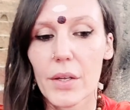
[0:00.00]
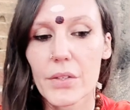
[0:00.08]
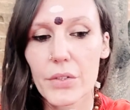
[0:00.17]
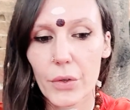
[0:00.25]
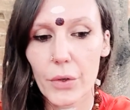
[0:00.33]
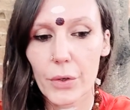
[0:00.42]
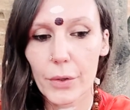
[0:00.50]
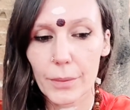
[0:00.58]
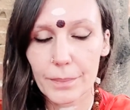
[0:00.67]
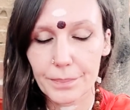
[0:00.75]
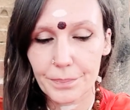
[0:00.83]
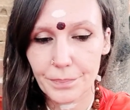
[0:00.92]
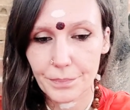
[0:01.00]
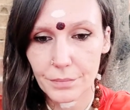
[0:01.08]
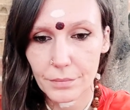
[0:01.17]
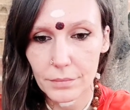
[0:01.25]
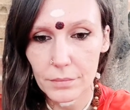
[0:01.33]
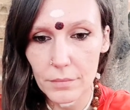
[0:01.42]
So
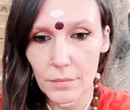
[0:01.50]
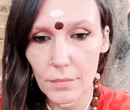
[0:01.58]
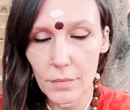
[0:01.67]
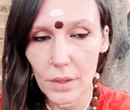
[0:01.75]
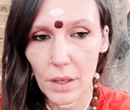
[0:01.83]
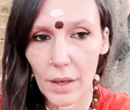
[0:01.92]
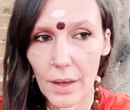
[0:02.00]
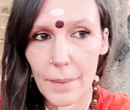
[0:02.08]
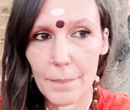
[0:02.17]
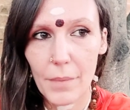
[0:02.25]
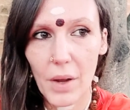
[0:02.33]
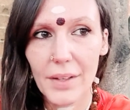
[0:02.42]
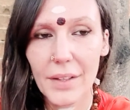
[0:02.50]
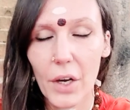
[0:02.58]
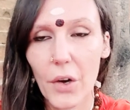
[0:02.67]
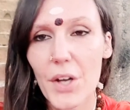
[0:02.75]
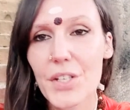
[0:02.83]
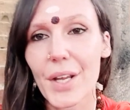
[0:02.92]
I
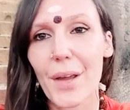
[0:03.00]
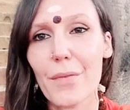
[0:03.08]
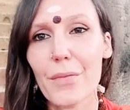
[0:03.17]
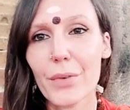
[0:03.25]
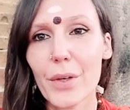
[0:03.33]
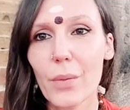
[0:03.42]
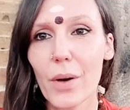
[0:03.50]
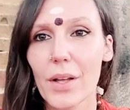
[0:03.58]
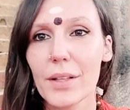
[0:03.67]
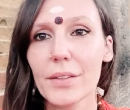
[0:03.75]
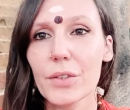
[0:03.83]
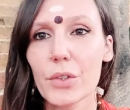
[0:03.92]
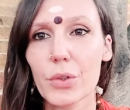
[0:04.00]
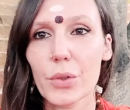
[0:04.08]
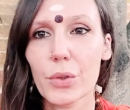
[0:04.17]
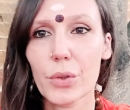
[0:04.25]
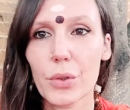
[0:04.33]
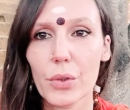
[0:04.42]
encourage everyone
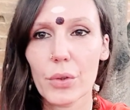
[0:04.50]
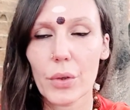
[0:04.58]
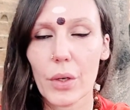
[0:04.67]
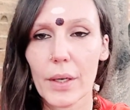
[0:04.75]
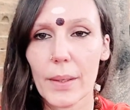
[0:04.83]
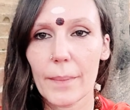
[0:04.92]
to